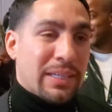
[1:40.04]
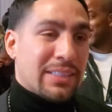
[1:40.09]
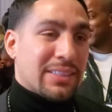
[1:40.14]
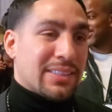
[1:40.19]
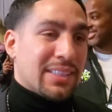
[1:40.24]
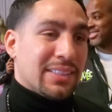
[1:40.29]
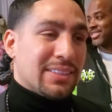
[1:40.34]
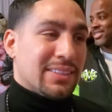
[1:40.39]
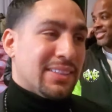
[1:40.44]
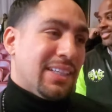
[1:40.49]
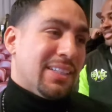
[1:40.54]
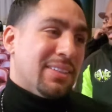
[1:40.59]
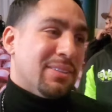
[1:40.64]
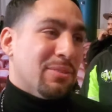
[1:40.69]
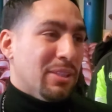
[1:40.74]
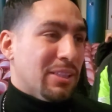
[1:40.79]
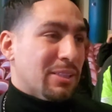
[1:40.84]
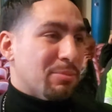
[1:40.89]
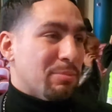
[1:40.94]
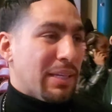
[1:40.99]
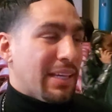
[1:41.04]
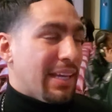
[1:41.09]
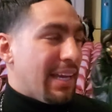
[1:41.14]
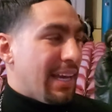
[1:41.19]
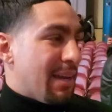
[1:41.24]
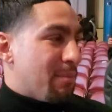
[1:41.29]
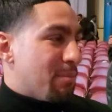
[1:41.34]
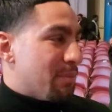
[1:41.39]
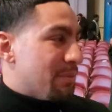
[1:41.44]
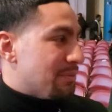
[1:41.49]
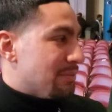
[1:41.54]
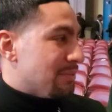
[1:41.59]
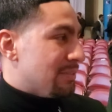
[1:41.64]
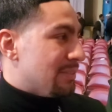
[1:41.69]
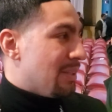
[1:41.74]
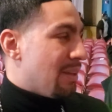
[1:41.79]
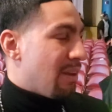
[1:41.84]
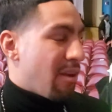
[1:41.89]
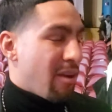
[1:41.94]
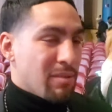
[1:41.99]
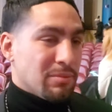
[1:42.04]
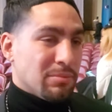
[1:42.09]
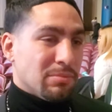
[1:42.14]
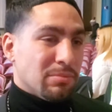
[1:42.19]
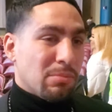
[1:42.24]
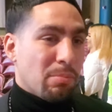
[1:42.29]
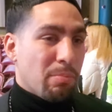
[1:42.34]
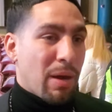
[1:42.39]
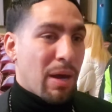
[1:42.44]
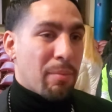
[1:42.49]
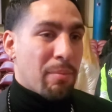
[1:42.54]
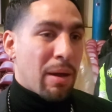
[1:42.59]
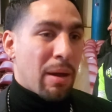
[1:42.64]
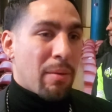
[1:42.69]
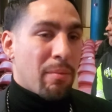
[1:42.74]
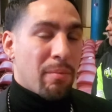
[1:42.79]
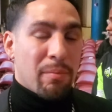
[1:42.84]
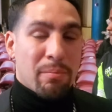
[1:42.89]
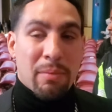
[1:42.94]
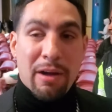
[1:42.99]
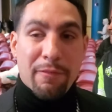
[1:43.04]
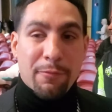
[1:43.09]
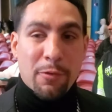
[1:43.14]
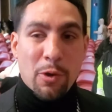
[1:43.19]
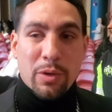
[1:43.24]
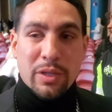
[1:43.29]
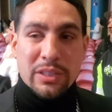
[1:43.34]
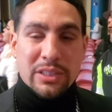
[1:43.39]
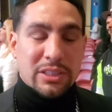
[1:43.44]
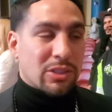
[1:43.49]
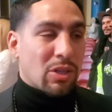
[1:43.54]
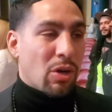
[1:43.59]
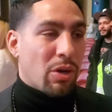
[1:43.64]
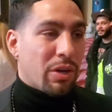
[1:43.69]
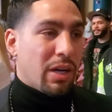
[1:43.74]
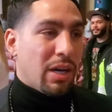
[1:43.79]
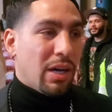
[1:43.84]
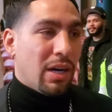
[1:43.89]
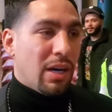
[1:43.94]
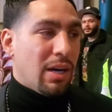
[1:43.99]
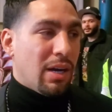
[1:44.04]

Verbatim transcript: makes sense, then let's make it happen. If you can hear this, my focus is on